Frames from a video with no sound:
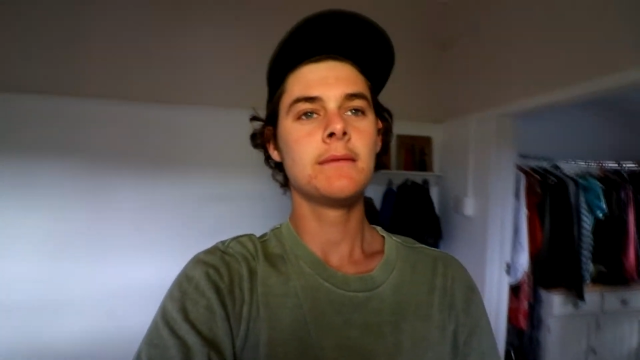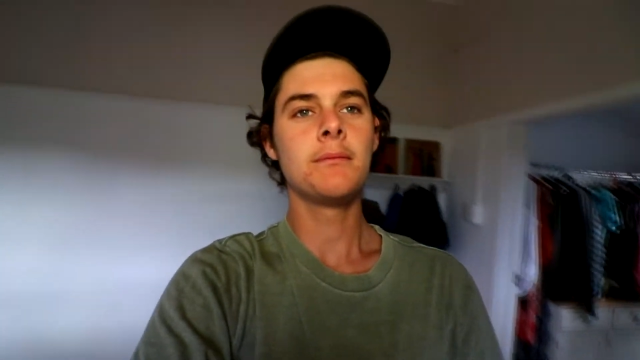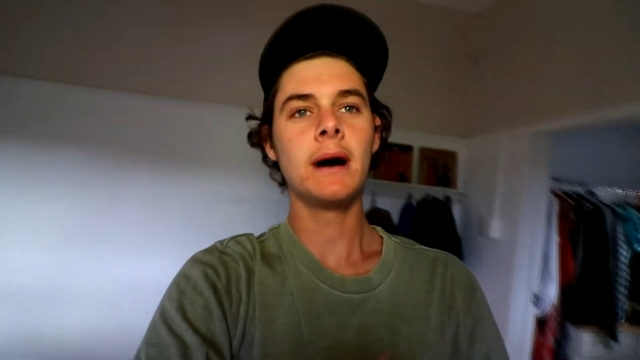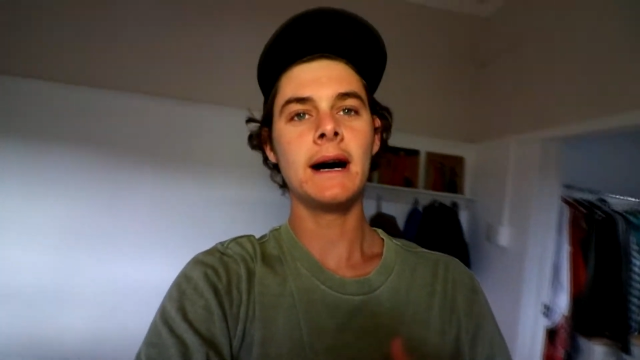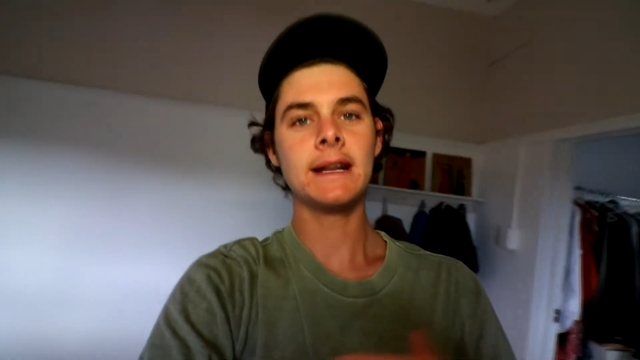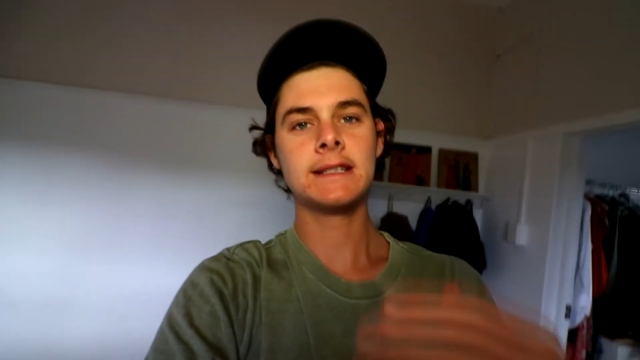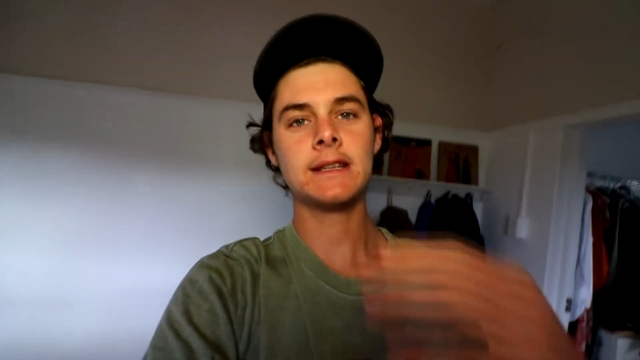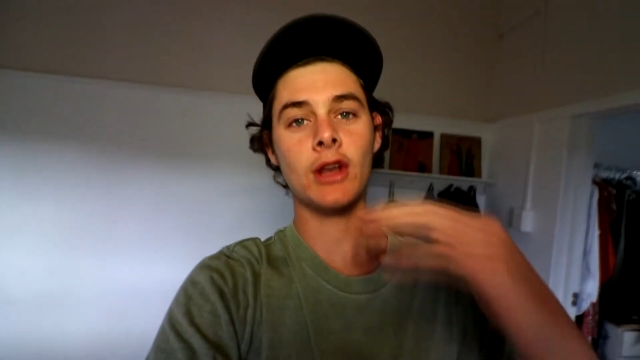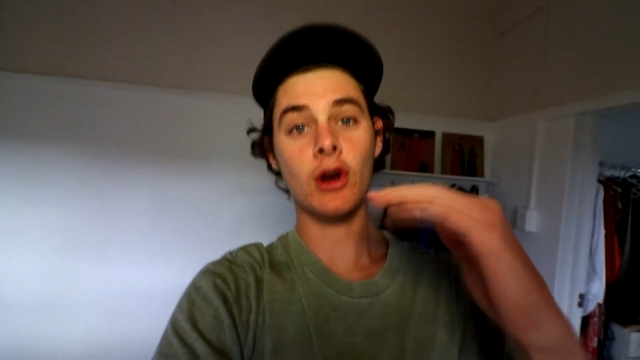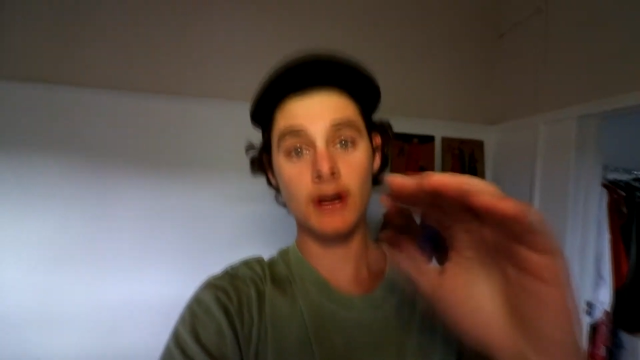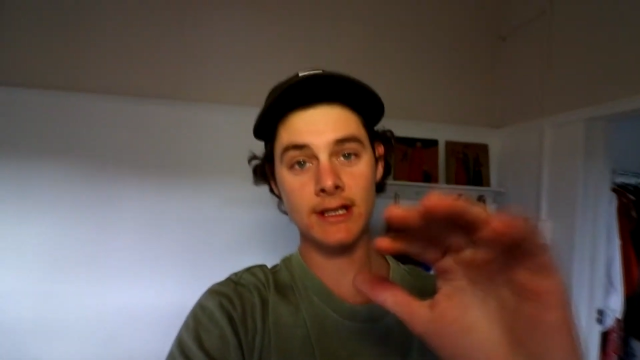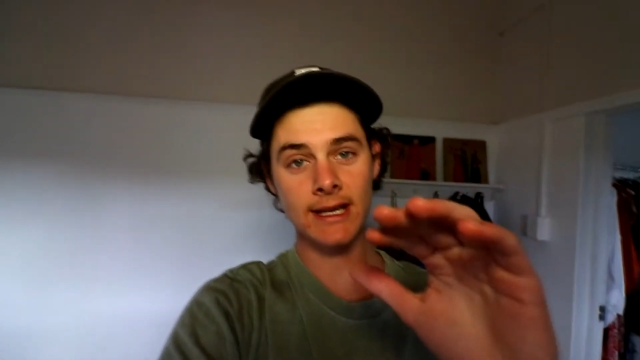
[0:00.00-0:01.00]
but the
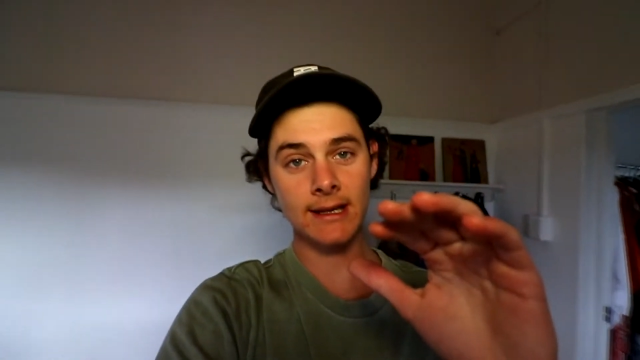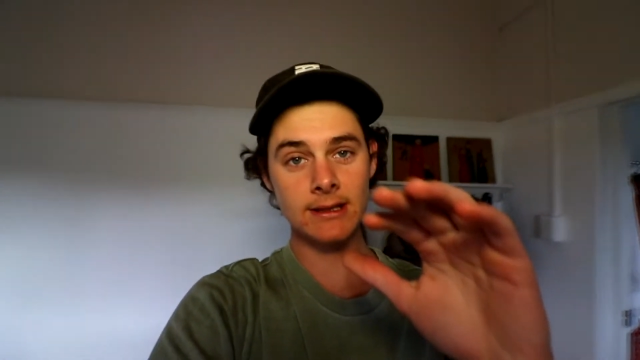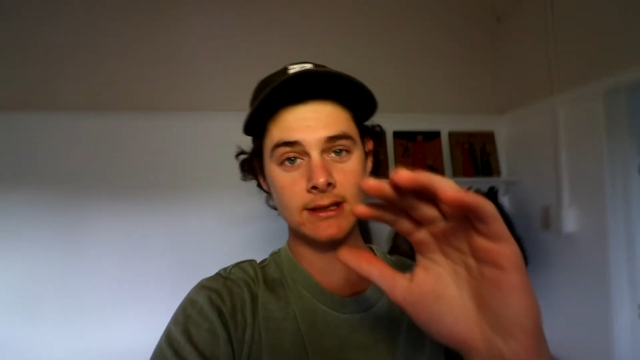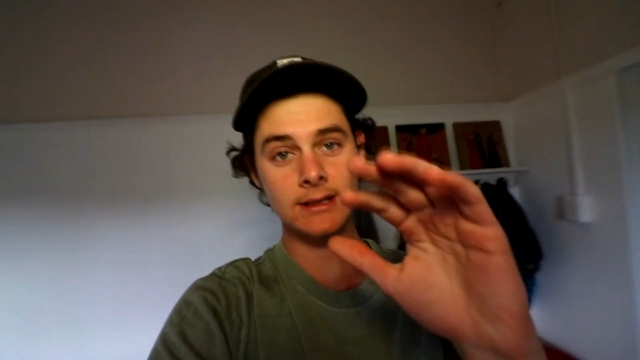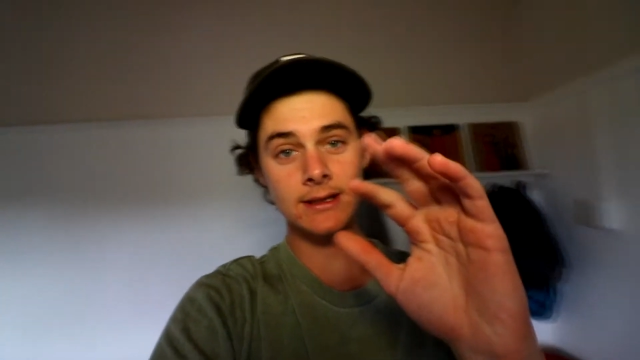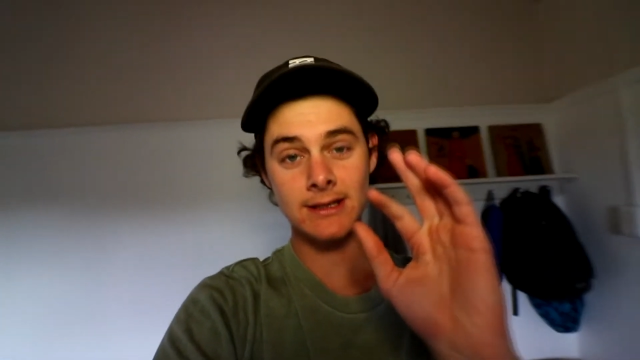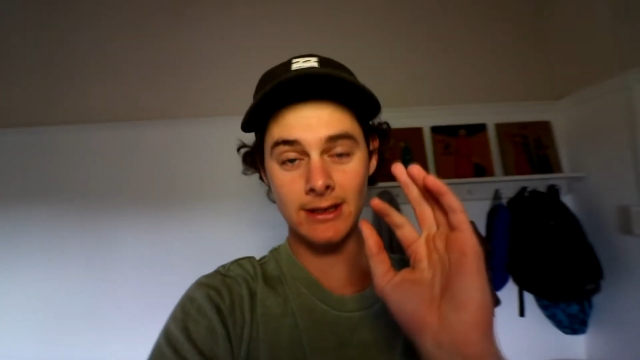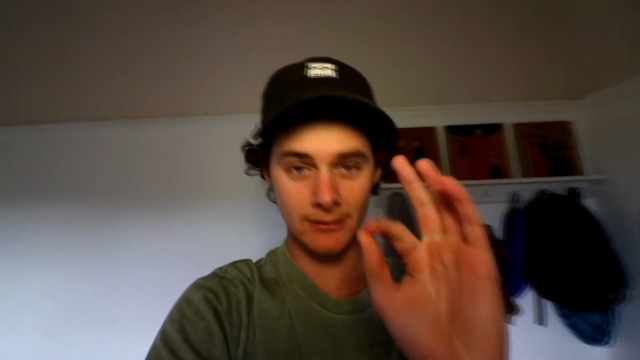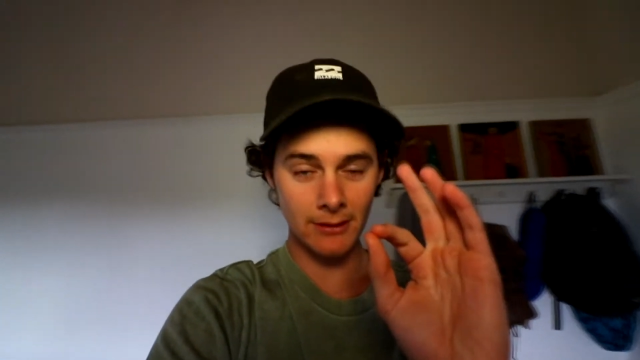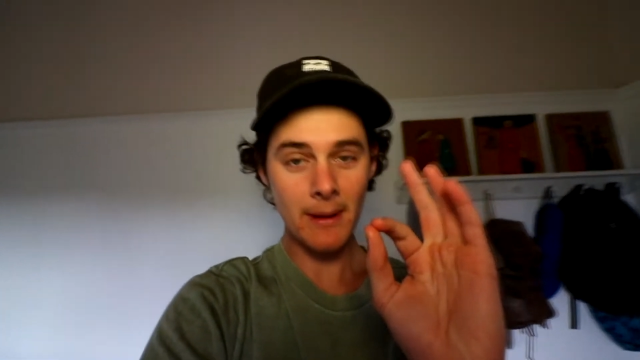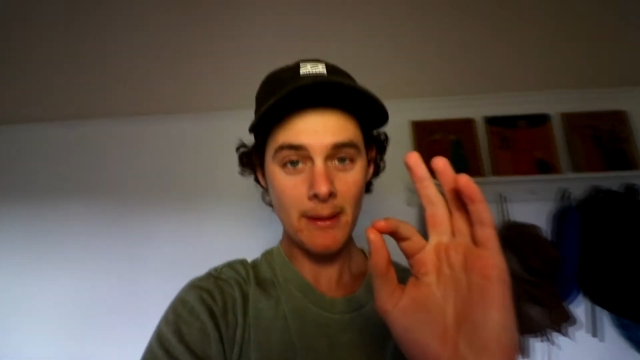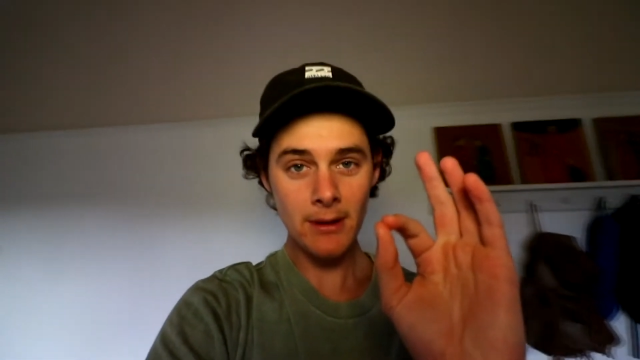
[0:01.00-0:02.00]
content, it's good.
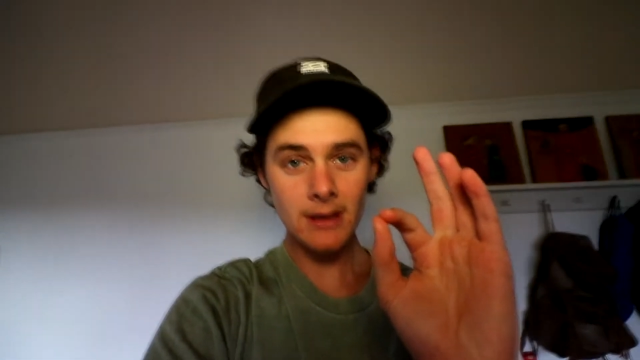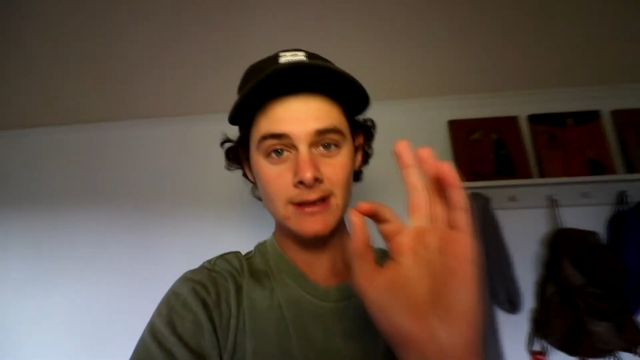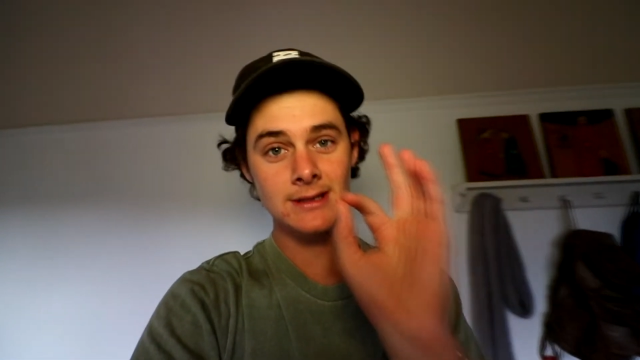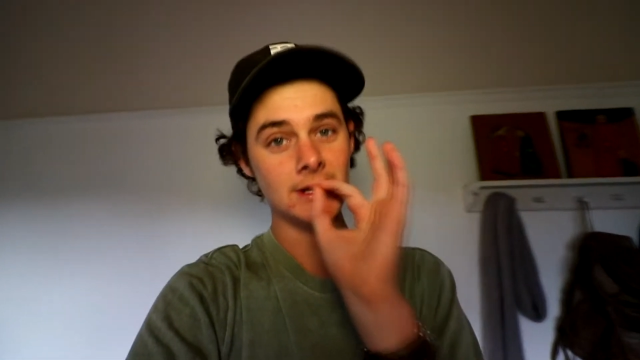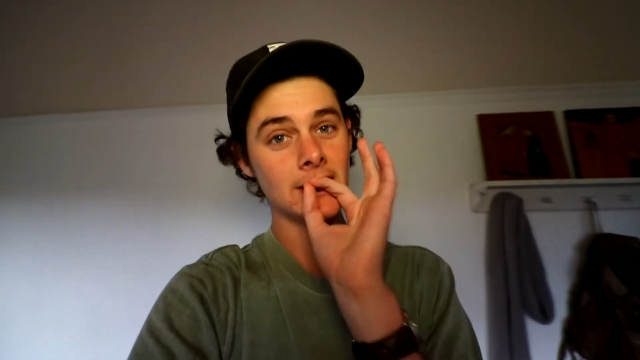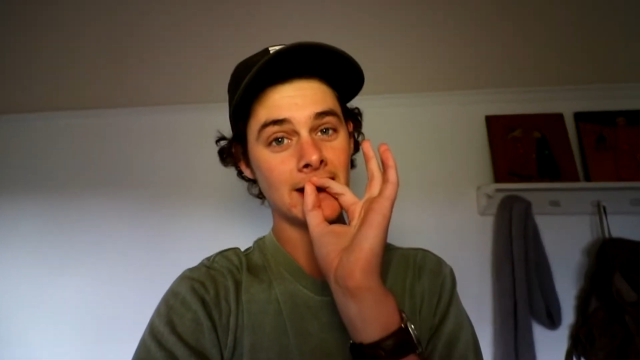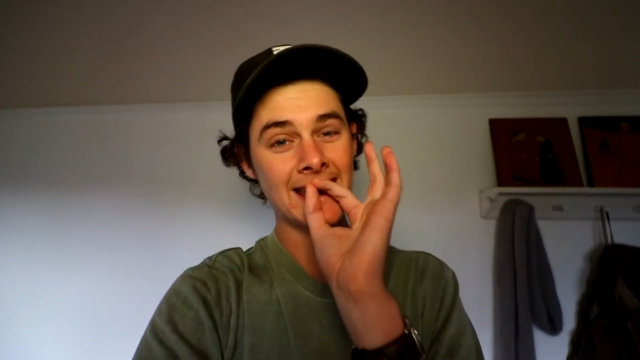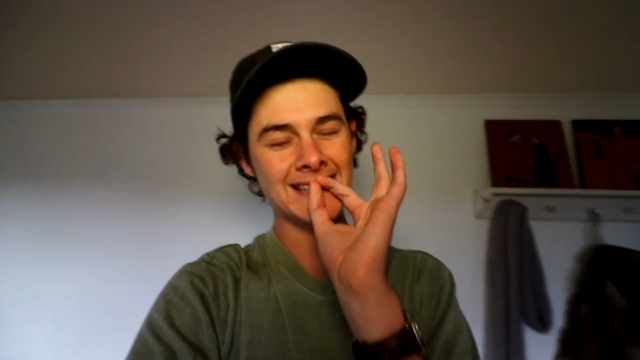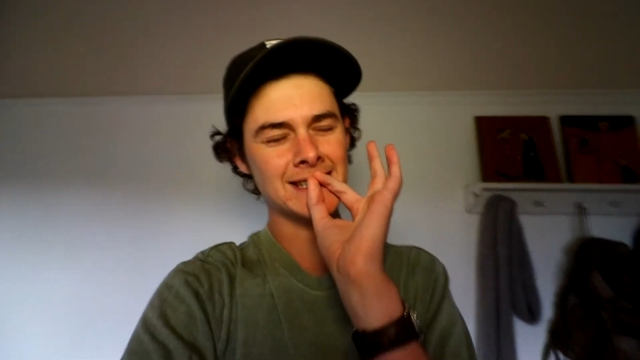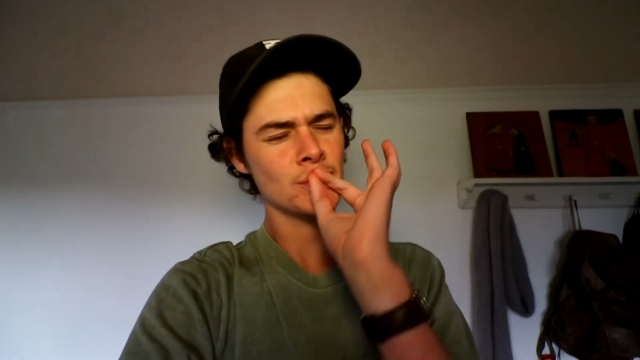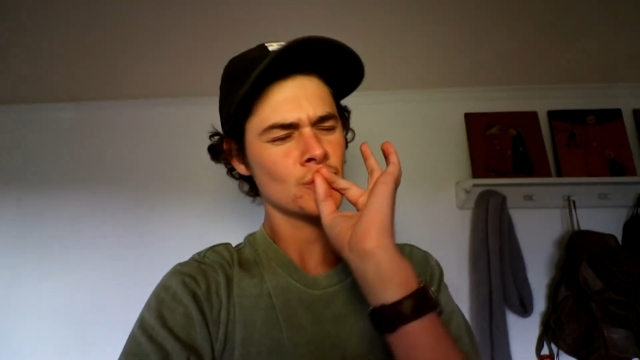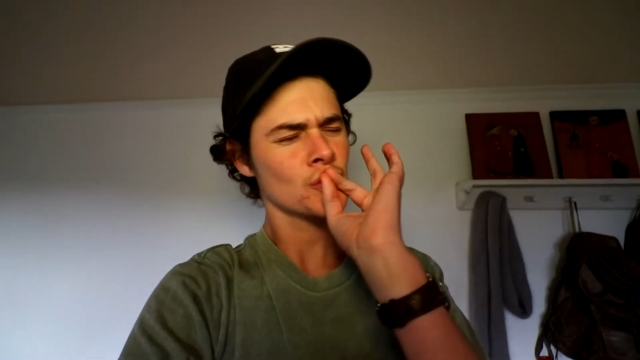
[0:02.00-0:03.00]
Remember, it's gonna get